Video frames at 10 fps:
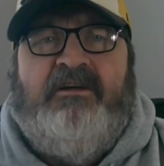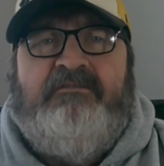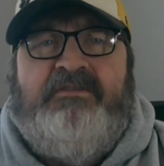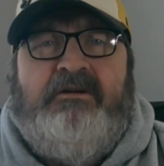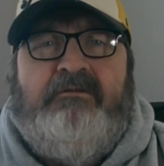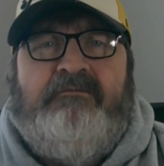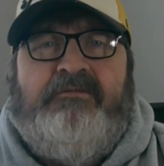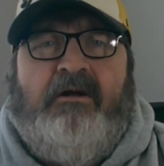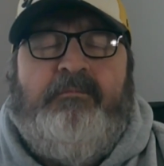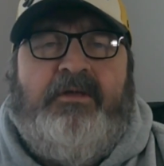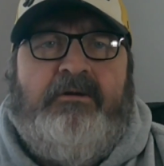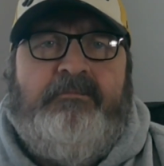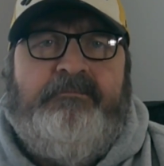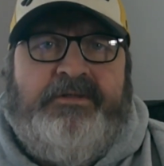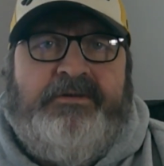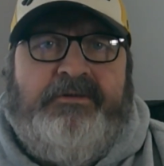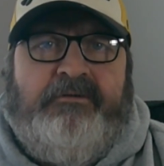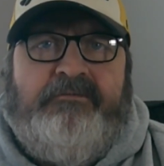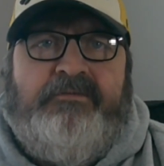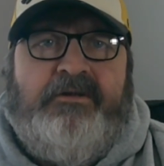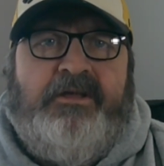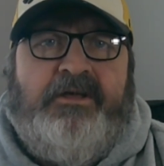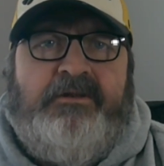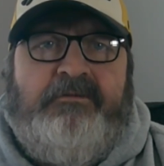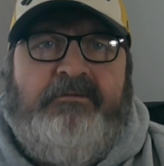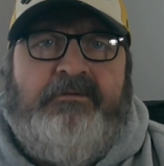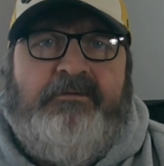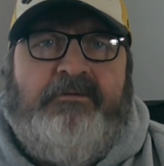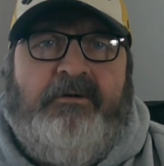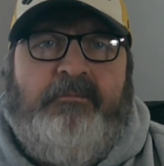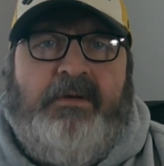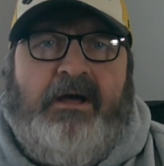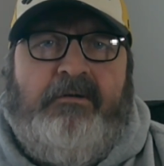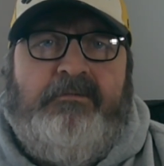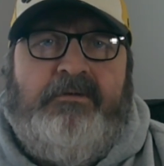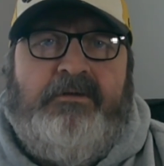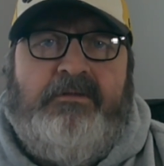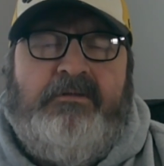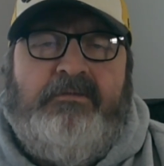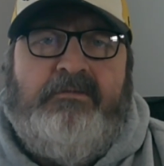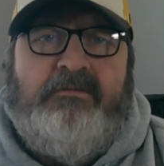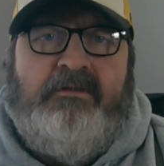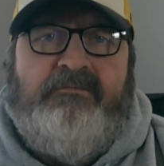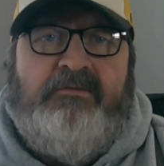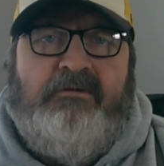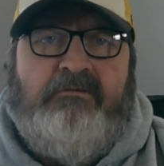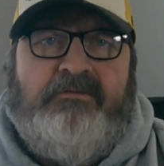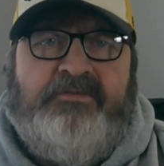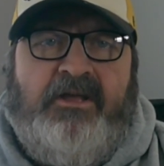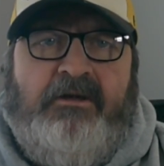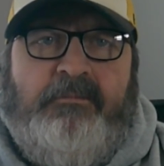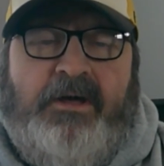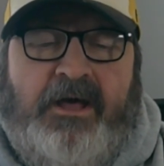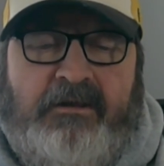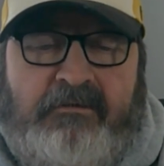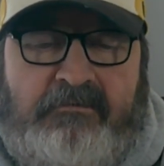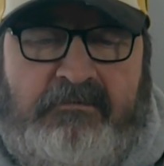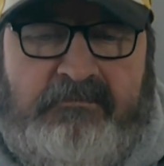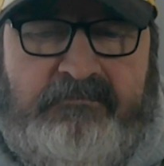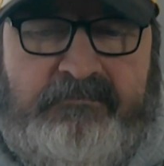love hearing from you. Don't forget about the Frugal Scale Modeler.